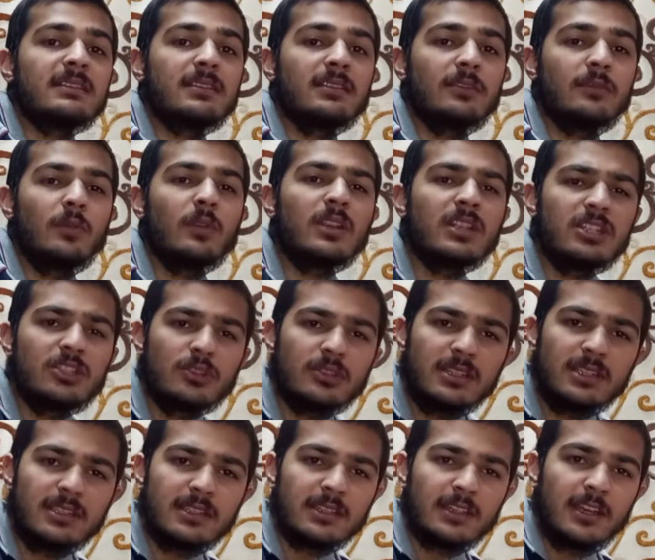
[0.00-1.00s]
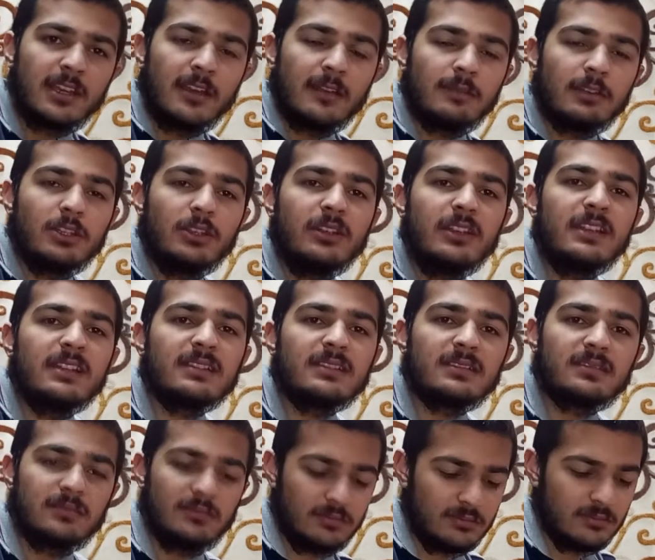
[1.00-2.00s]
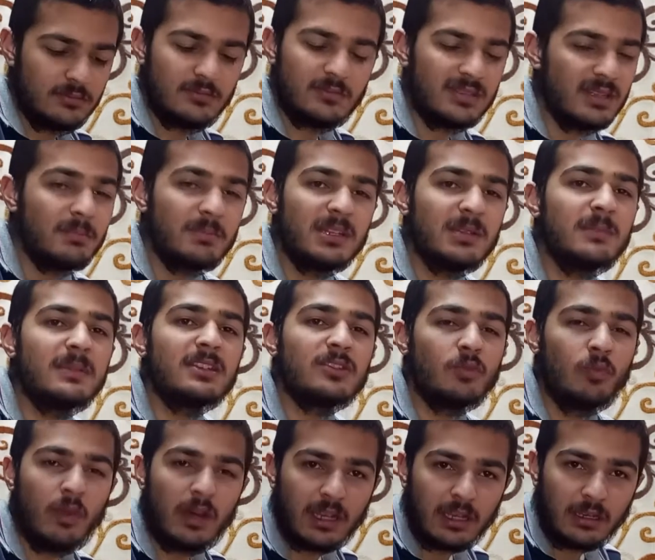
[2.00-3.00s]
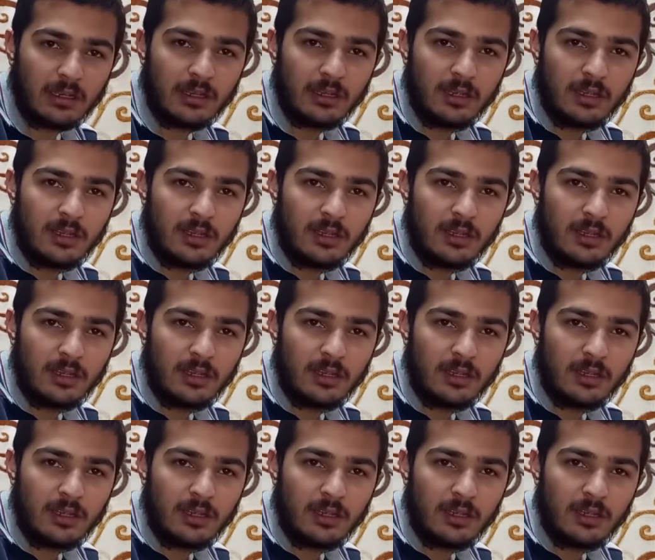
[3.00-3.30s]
is. What is unit? A unit is simply means 1.